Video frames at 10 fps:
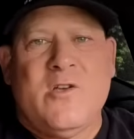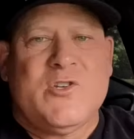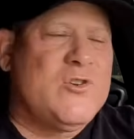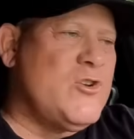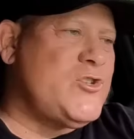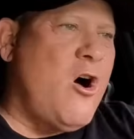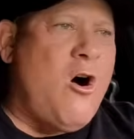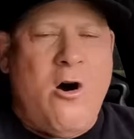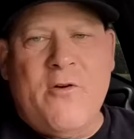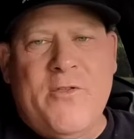Search
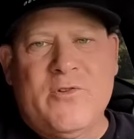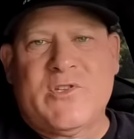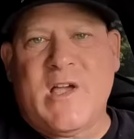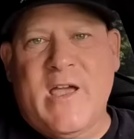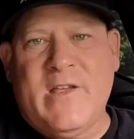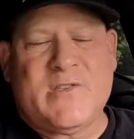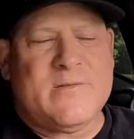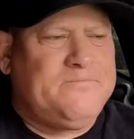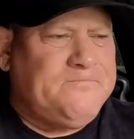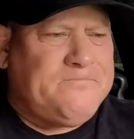all those sites
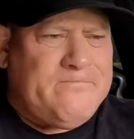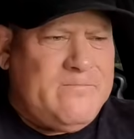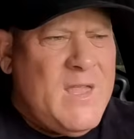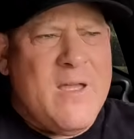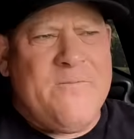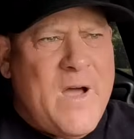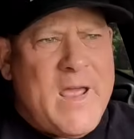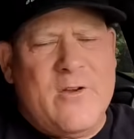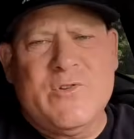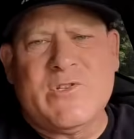and
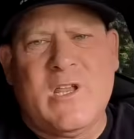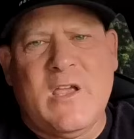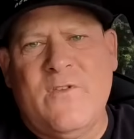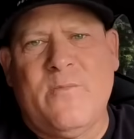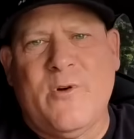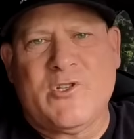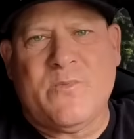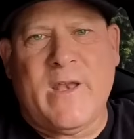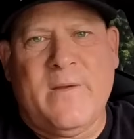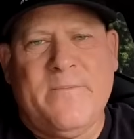find out who's going to give you the most
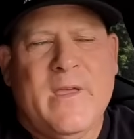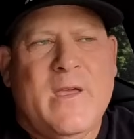money